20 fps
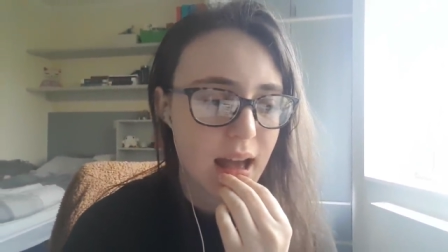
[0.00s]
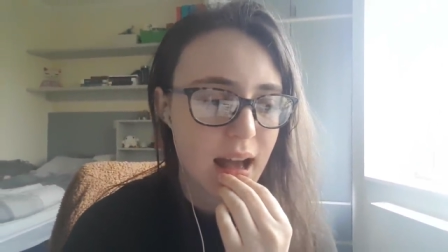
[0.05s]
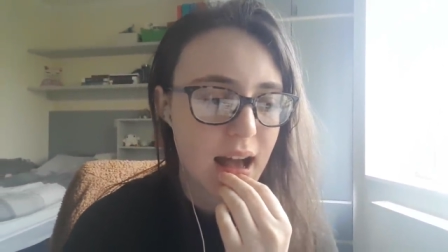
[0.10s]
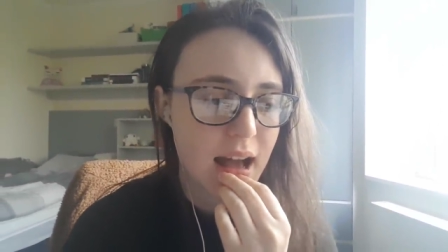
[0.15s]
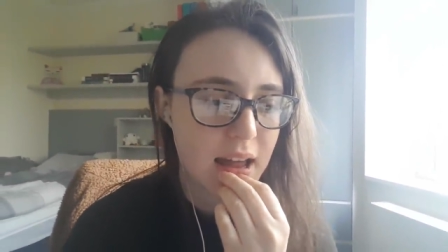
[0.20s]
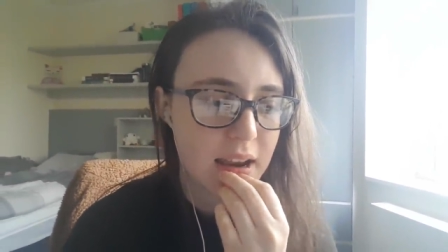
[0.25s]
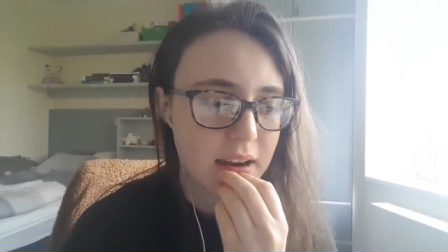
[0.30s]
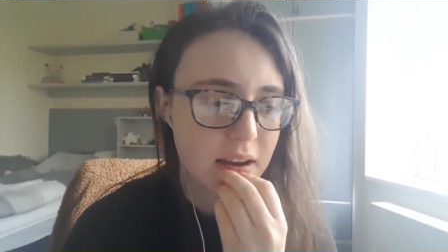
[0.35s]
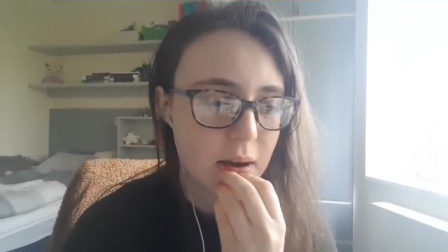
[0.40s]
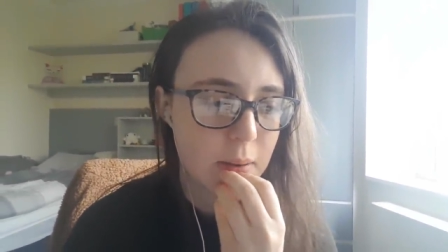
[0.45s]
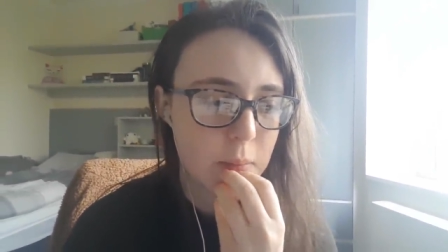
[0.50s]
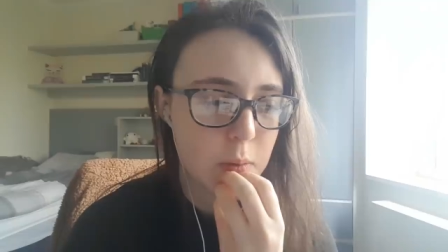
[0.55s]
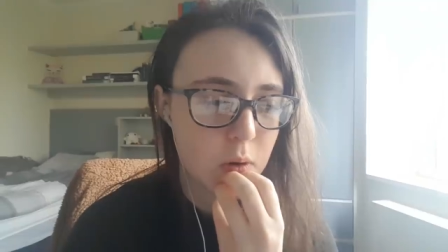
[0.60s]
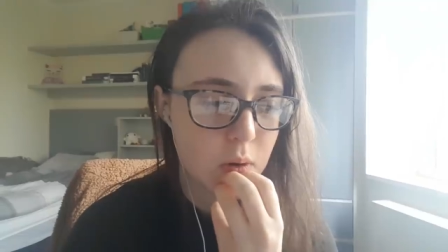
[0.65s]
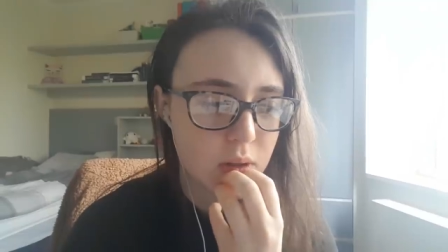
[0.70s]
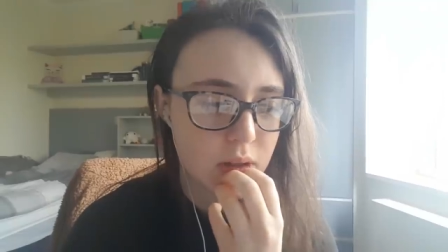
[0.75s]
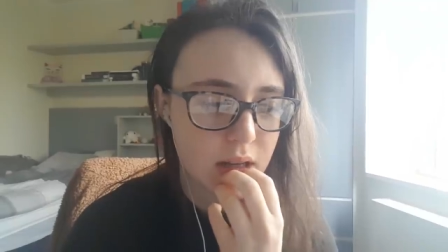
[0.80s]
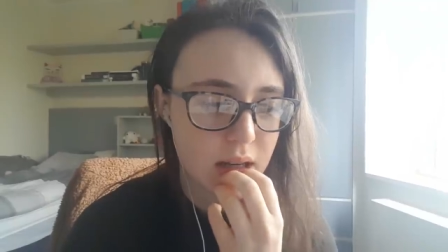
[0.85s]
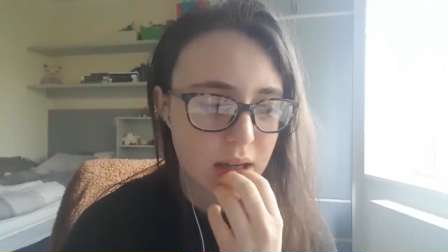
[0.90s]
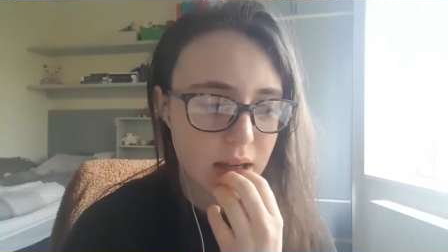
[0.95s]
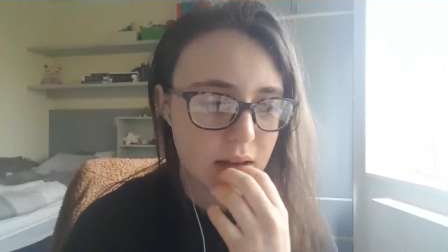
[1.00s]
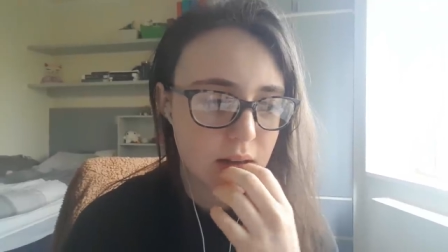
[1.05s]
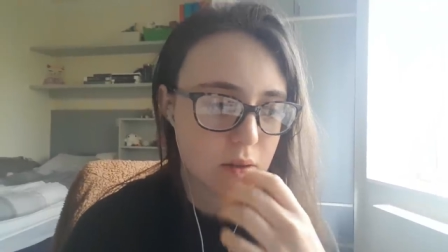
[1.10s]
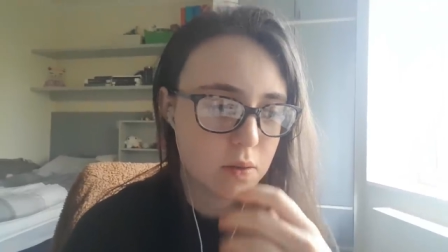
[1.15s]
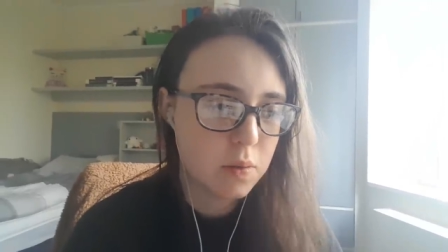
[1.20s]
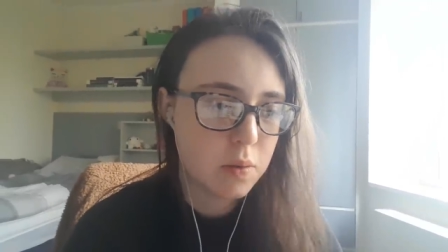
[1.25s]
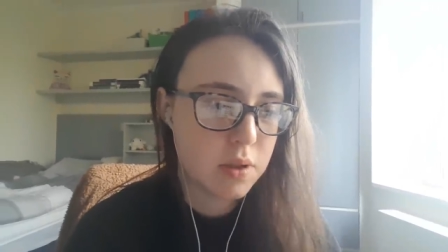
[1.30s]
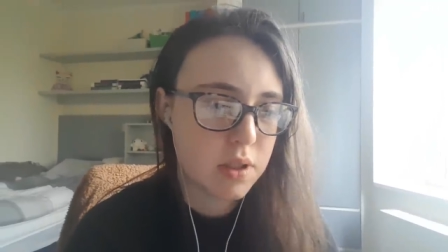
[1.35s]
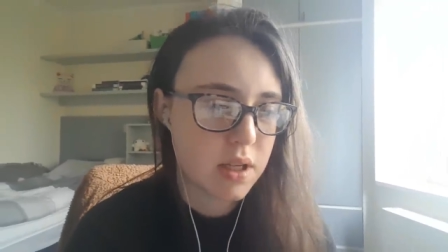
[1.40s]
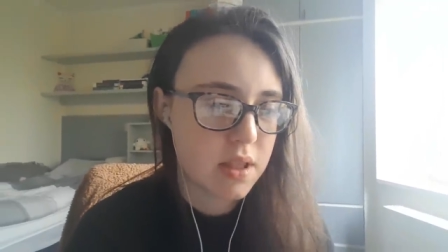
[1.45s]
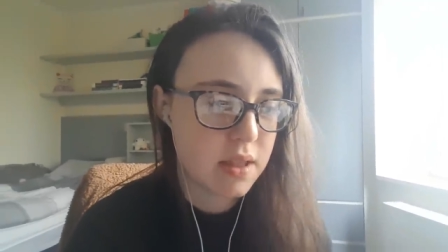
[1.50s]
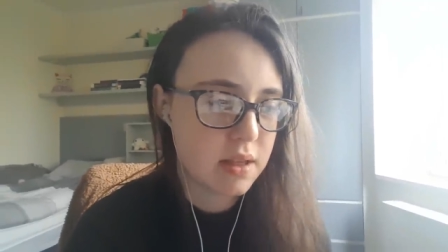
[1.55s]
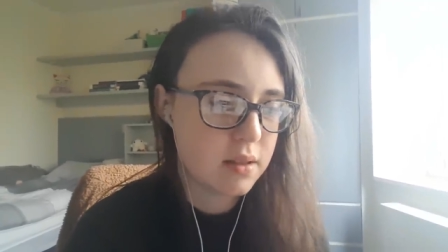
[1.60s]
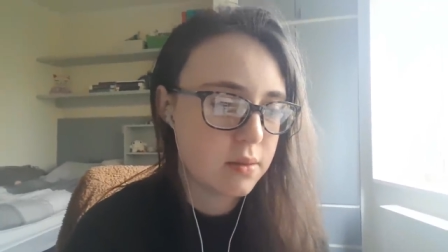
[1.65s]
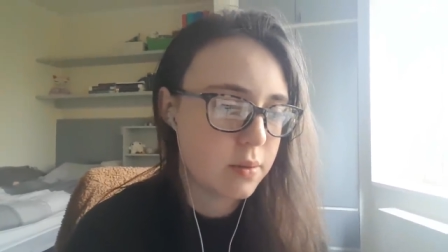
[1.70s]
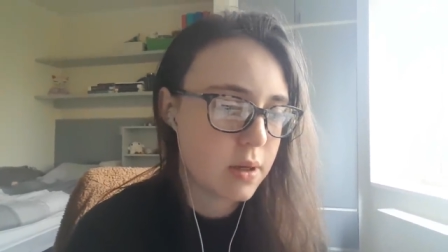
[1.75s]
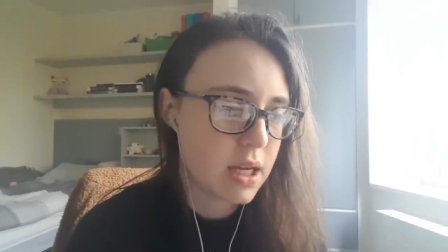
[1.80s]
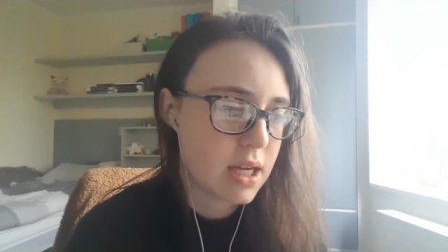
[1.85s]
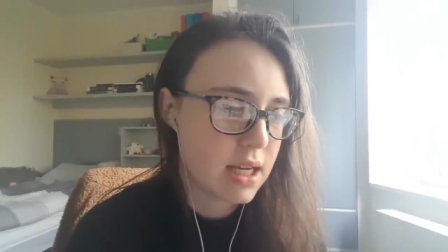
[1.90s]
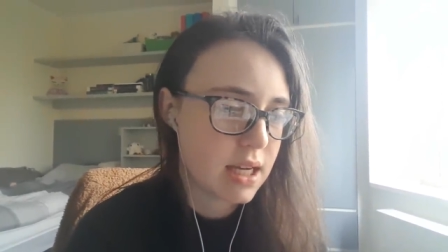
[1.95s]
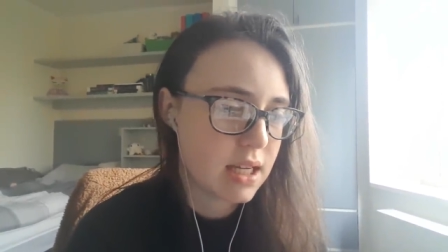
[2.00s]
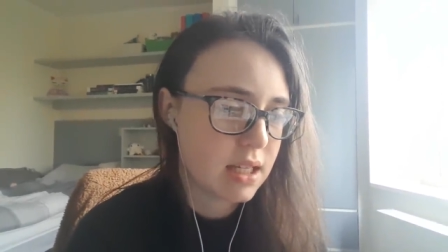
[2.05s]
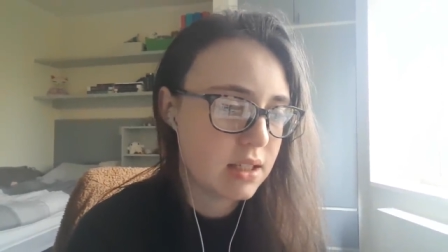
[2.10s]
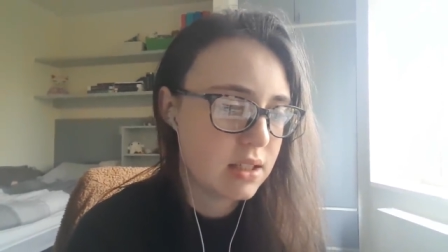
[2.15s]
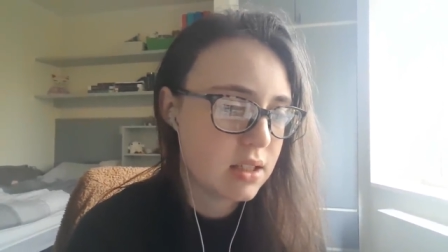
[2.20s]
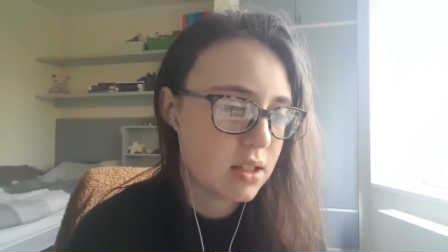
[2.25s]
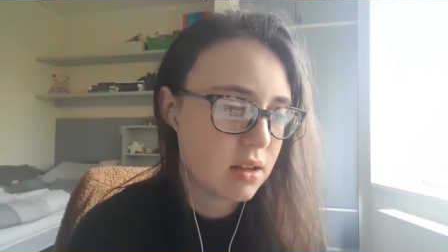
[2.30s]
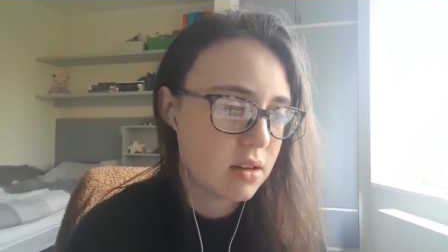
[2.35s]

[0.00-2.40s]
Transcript: and I'm not going to get it all done this weekend.